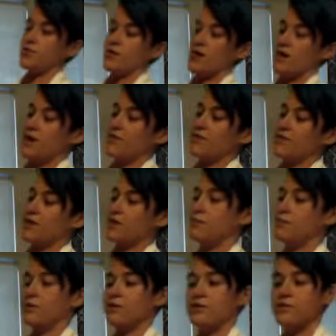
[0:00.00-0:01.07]
have a
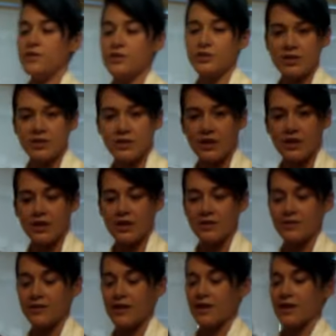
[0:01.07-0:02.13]
beautiful
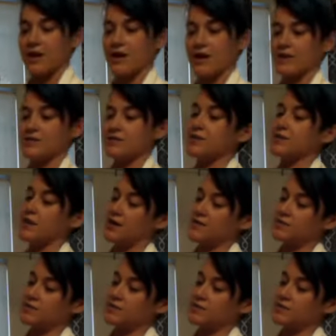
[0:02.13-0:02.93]
chignon that has a lot of